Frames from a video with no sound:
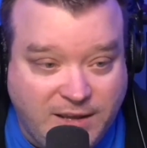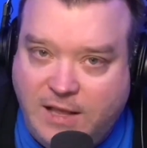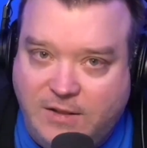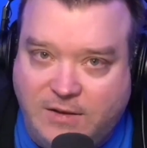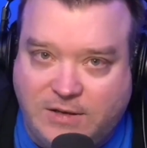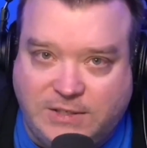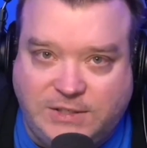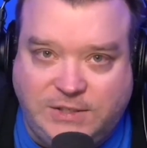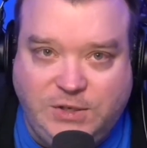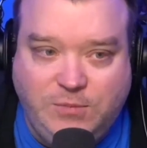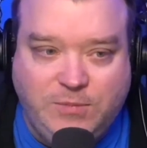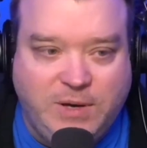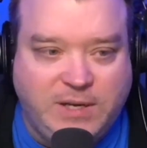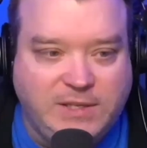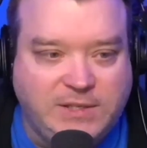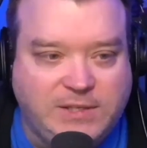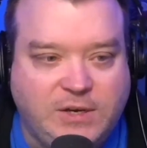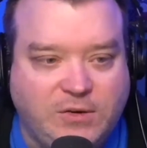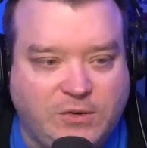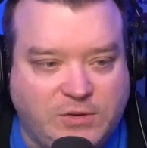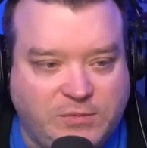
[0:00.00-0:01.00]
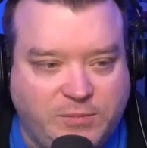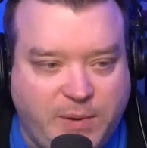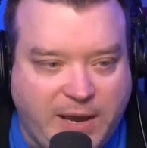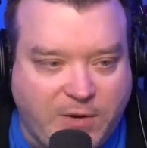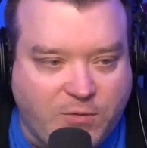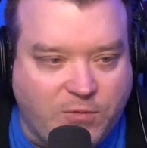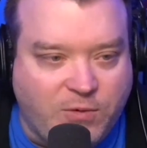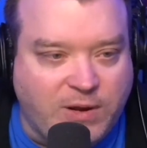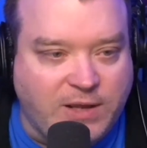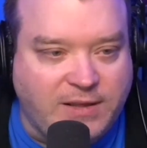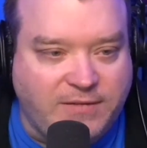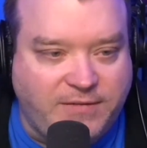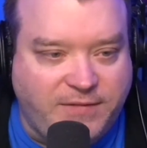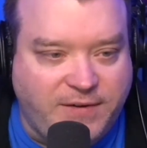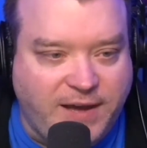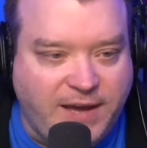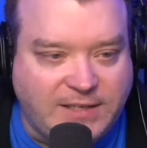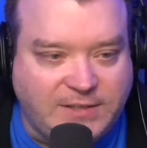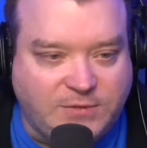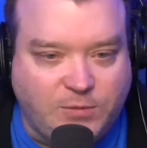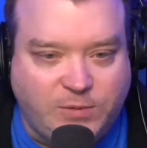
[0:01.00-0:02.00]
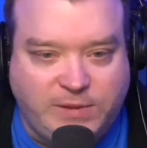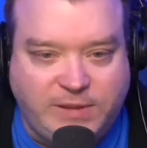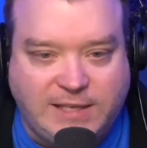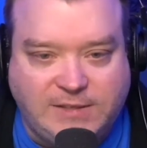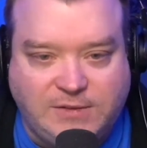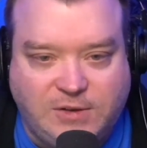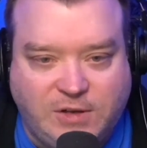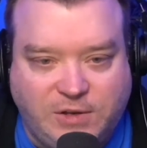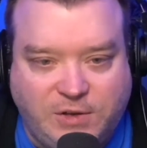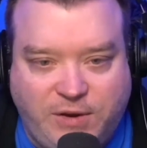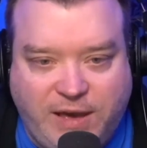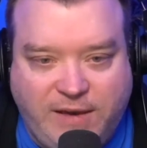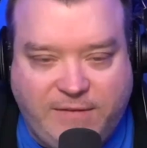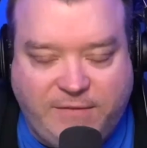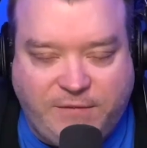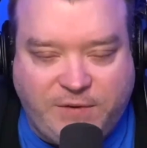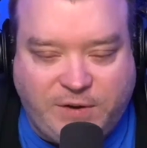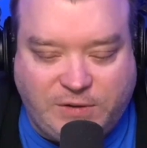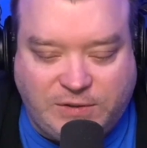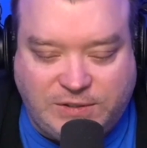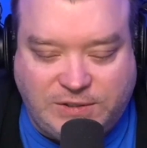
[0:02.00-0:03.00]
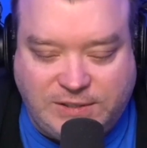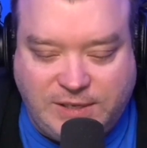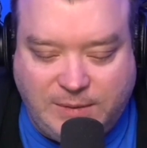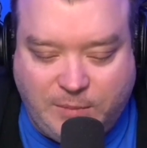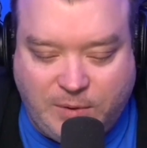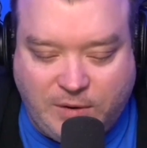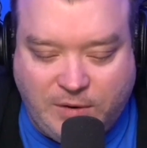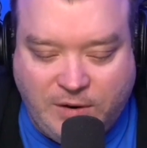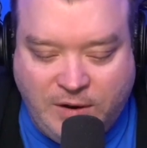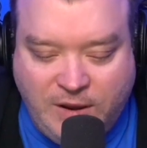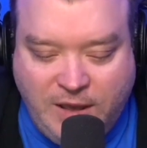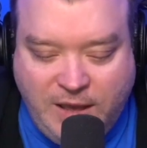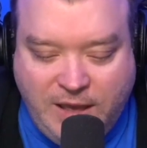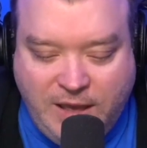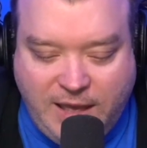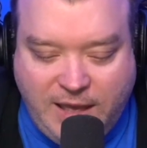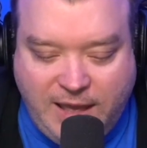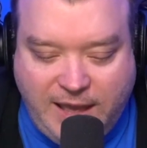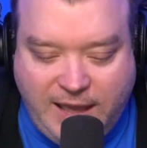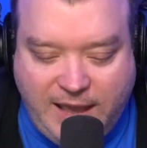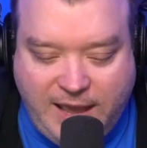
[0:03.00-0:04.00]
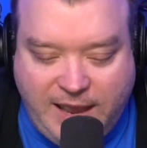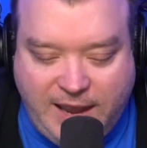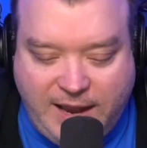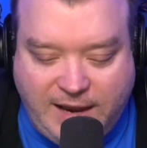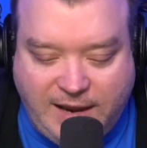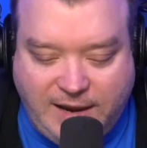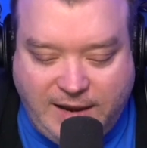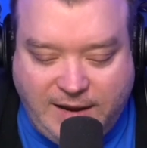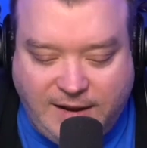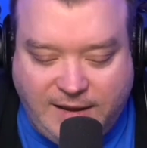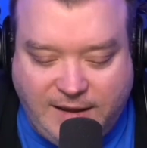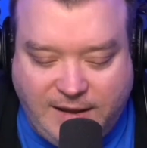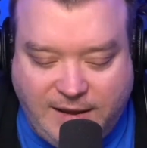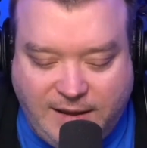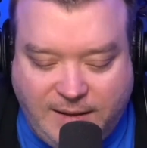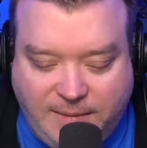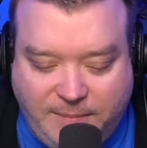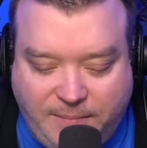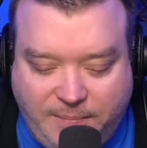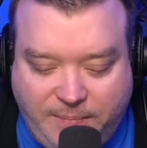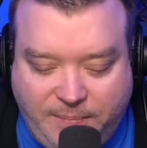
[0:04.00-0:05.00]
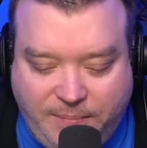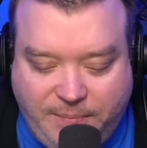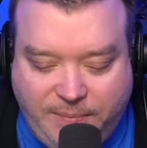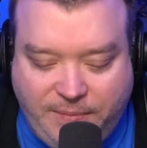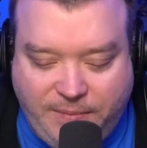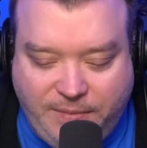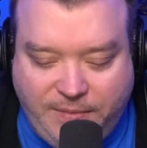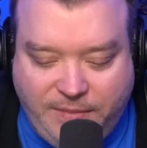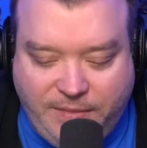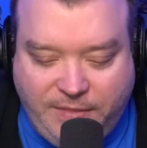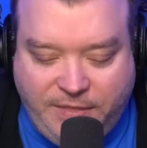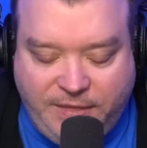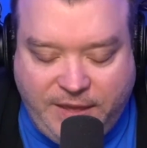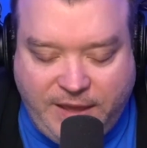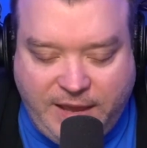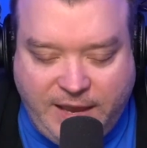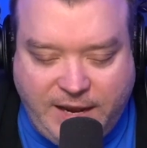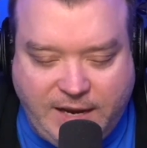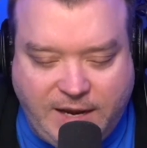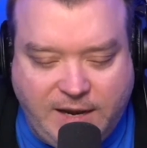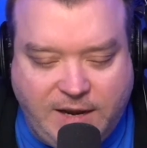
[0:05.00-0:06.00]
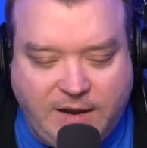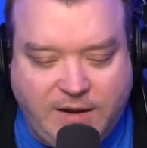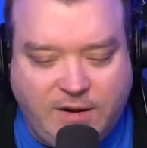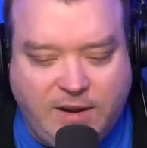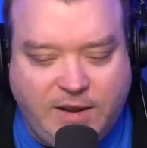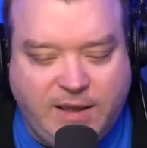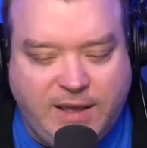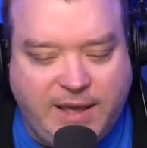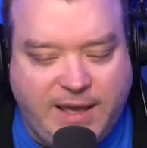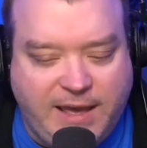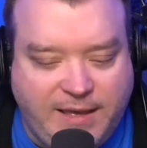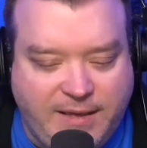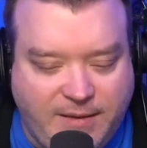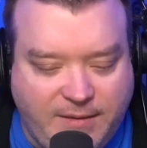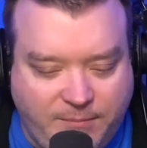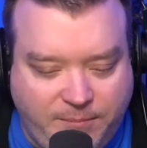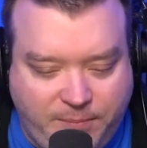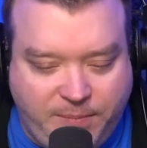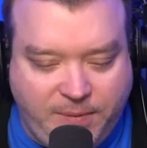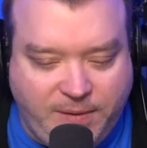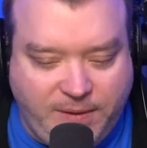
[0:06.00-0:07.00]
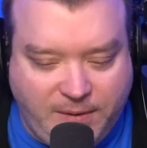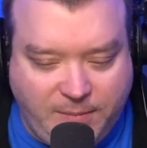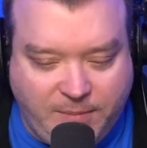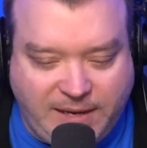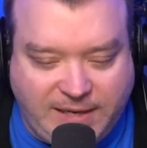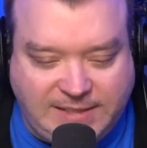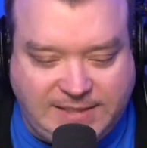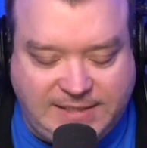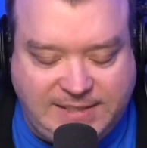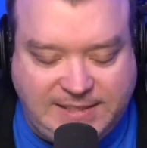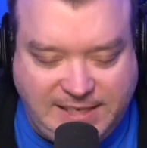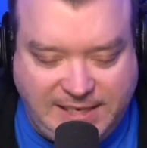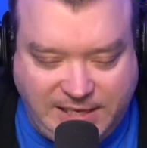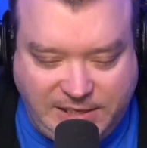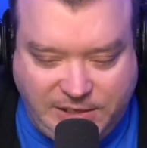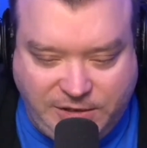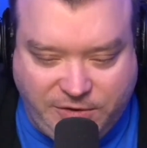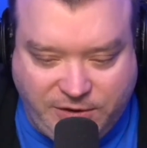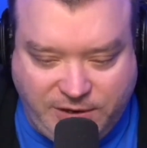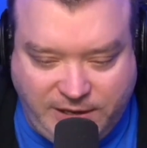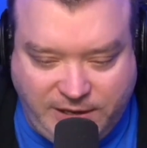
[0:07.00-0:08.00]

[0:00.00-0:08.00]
Look, two months goes by really fast when that's all you have for your summer, and um, then in my senior